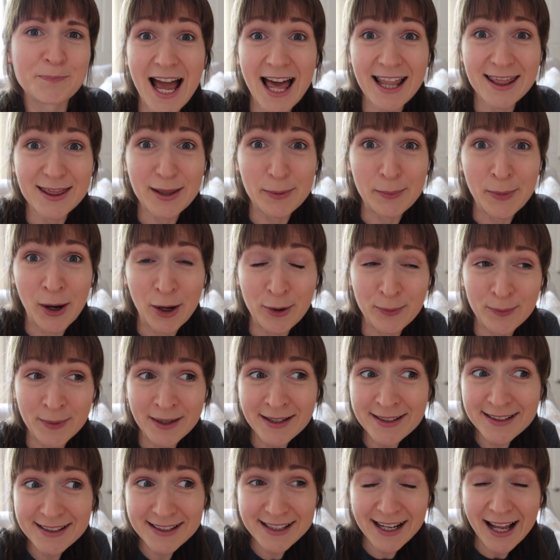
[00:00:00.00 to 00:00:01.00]
At the
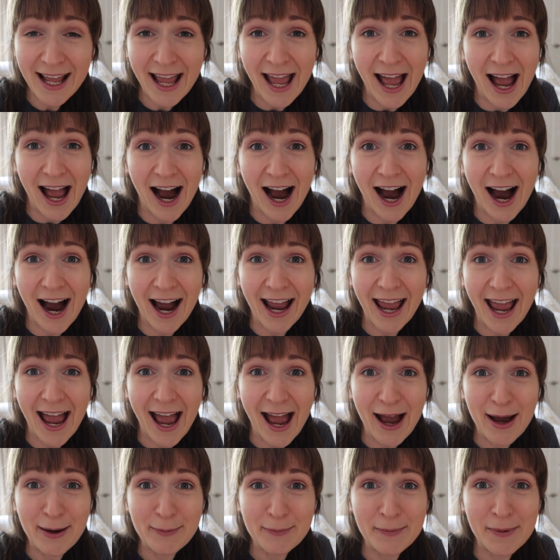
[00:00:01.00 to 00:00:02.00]
moment, I
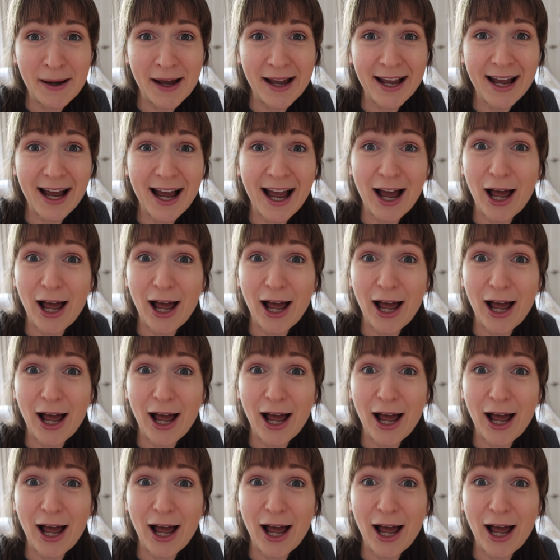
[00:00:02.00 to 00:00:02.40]
am